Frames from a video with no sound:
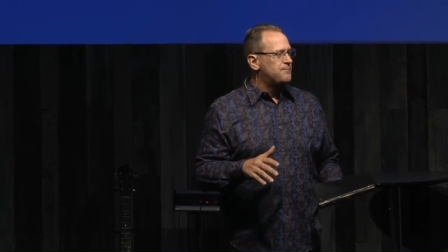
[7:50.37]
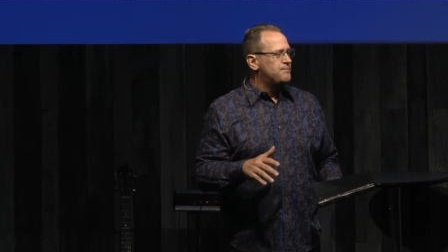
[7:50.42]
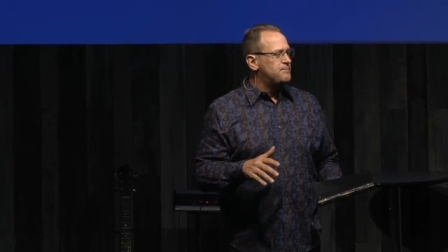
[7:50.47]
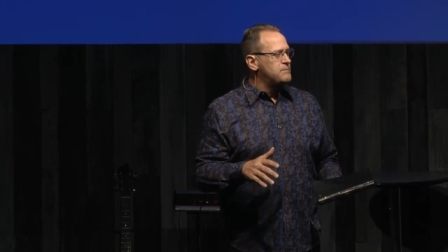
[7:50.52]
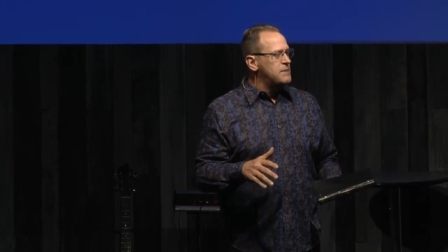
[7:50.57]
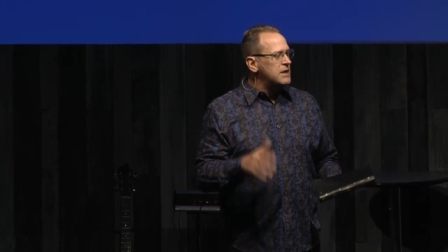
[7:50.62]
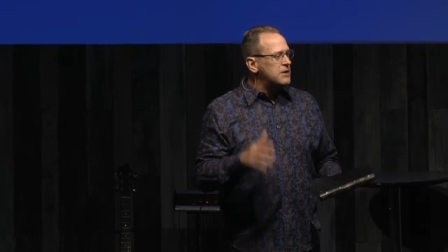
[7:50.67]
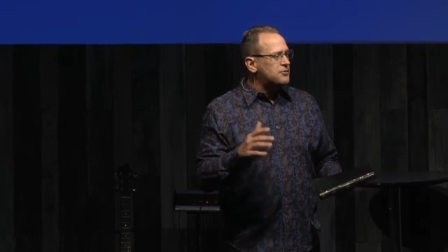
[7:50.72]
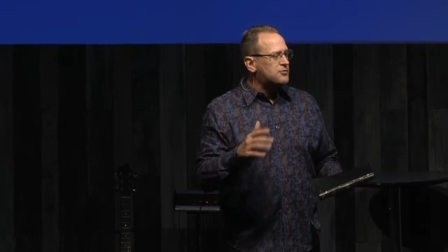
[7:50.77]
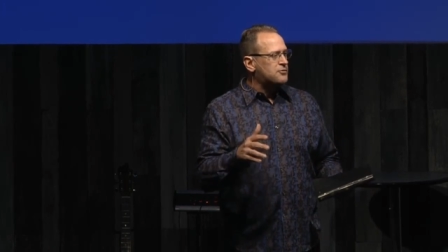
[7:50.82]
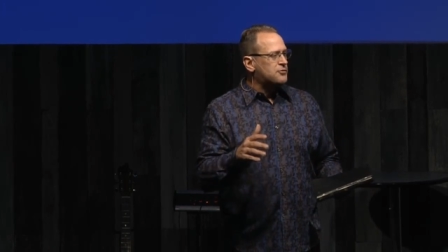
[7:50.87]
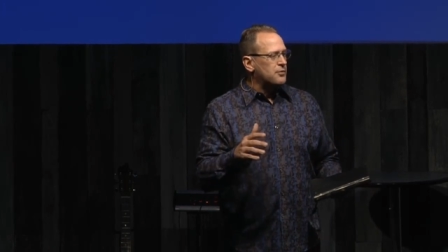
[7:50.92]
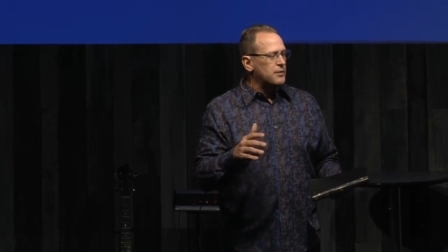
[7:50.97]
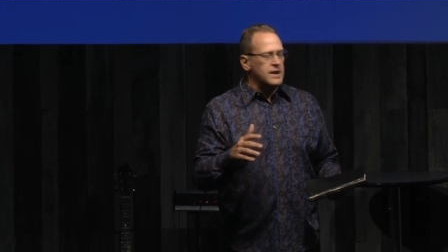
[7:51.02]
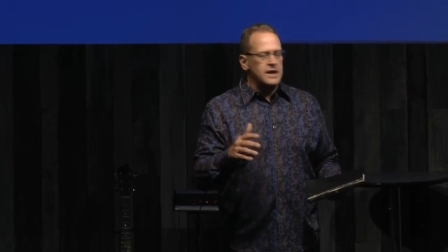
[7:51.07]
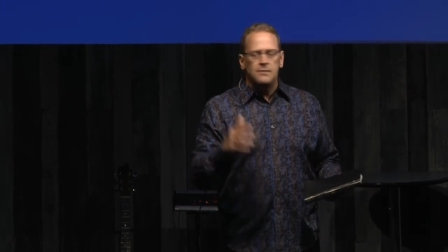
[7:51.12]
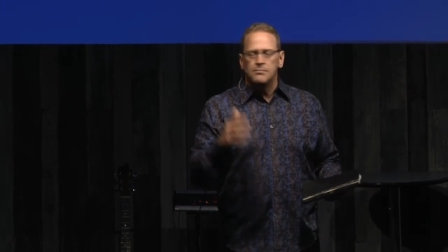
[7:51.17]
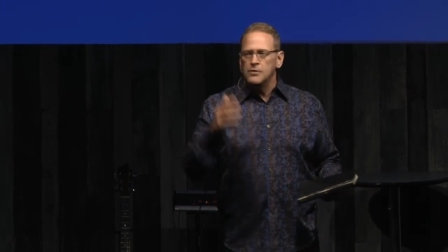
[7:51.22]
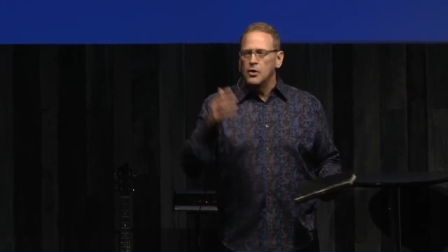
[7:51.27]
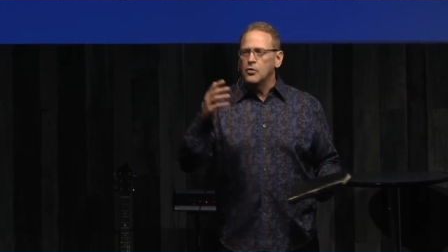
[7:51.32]

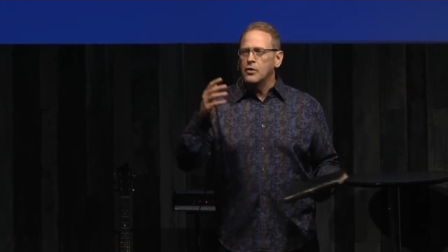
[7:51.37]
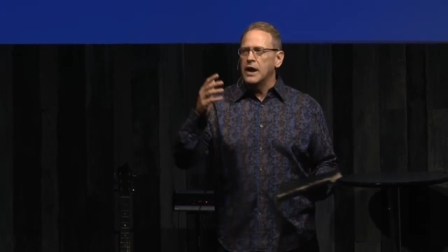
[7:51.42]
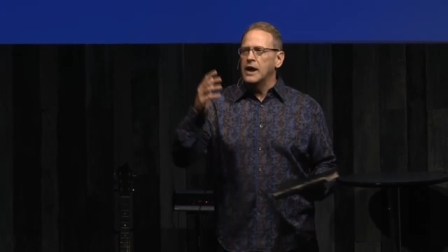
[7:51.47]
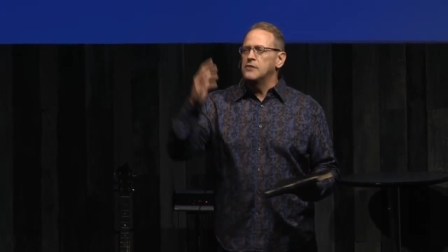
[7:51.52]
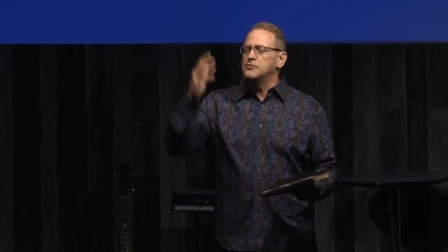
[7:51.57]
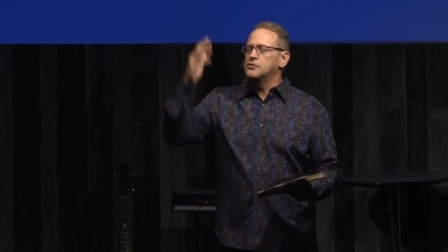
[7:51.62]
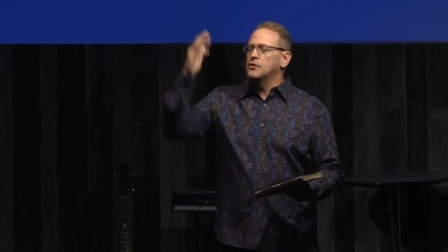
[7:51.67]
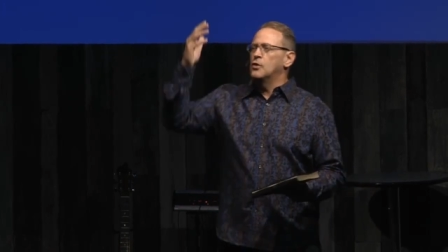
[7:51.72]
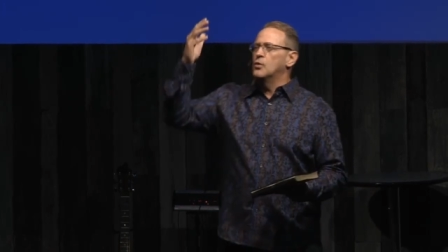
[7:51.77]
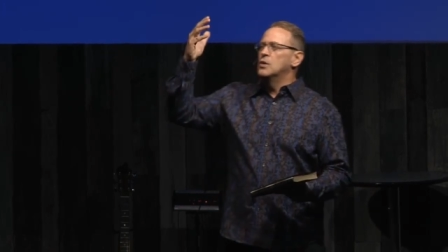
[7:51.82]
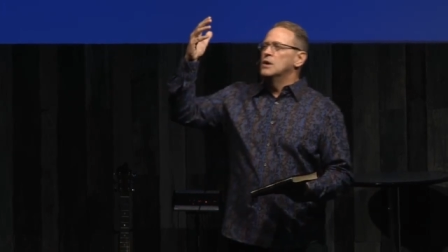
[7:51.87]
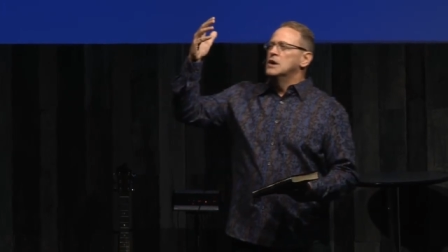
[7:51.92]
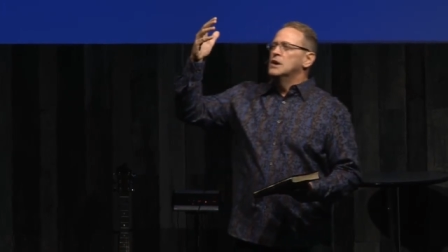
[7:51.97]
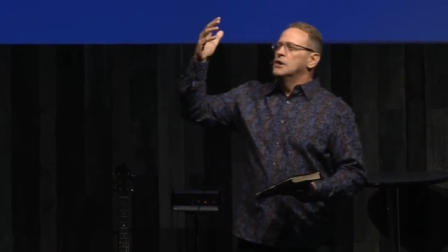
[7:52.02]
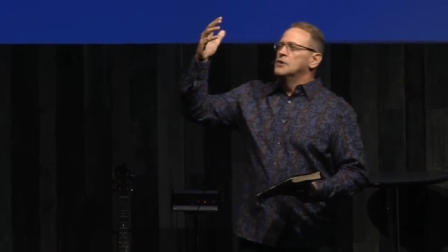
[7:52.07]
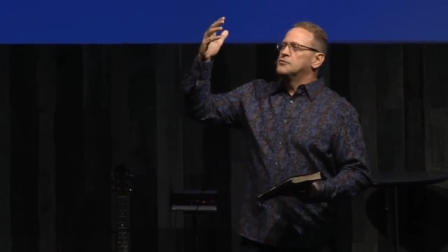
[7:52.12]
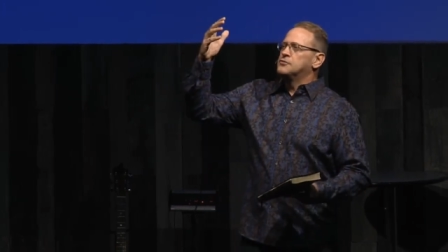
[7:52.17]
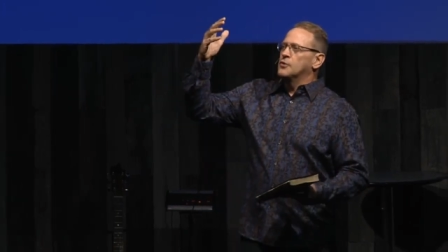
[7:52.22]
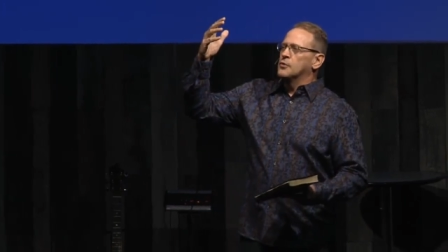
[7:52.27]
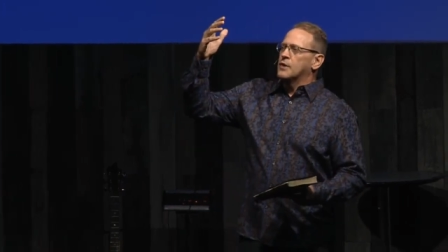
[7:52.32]
ministry okay so
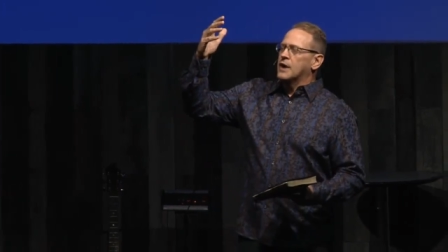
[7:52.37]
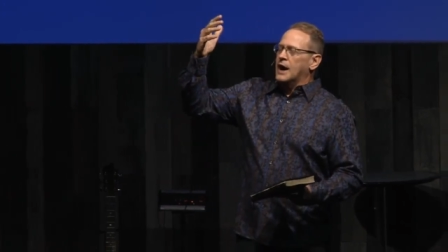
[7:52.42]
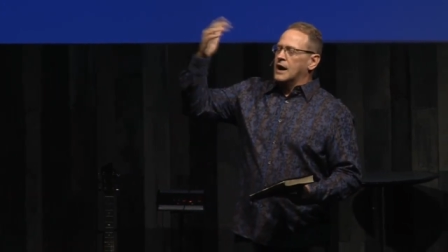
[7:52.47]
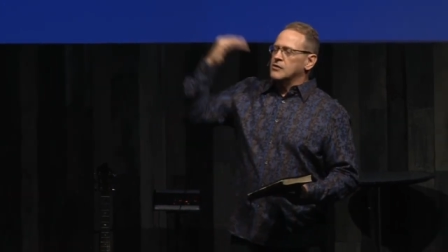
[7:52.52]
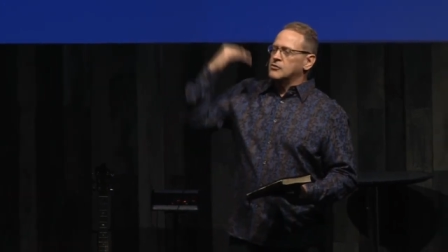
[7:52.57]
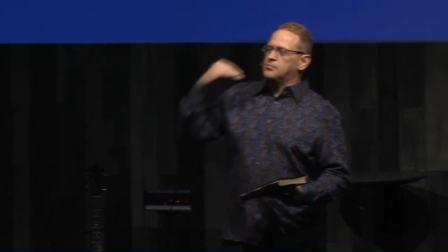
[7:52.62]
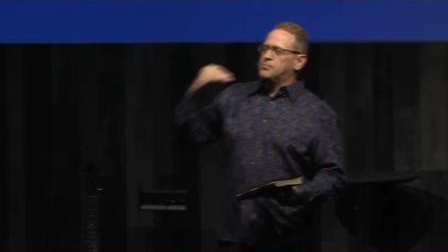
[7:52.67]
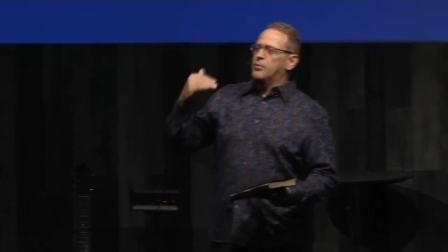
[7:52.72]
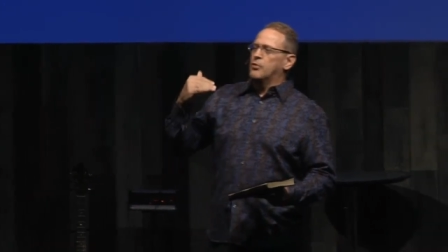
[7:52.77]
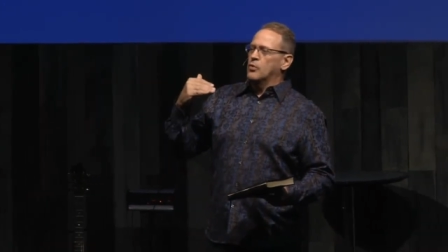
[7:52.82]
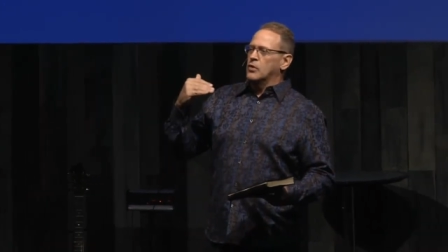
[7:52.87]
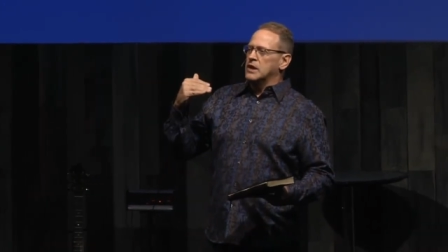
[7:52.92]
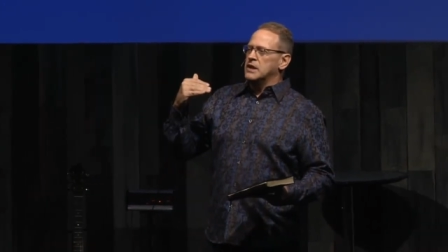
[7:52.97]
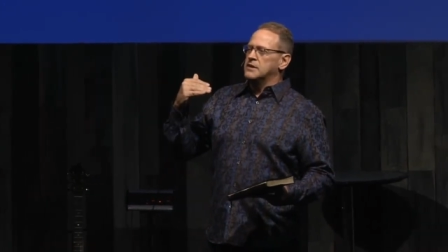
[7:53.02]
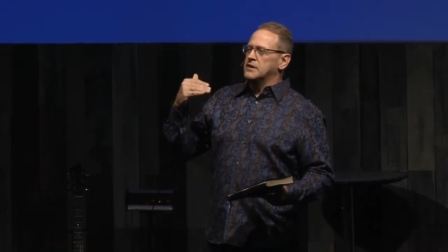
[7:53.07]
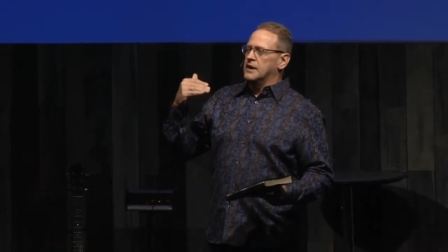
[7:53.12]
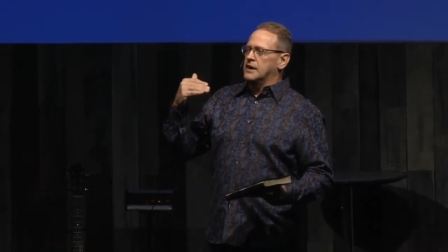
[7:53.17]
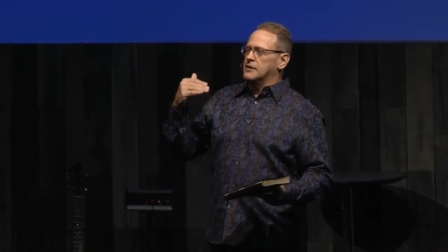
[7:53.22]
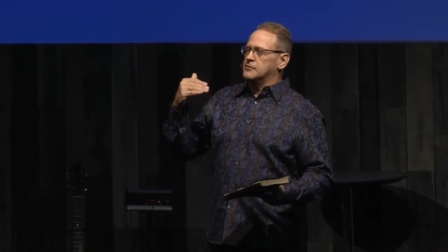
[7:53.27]
so god's pouring into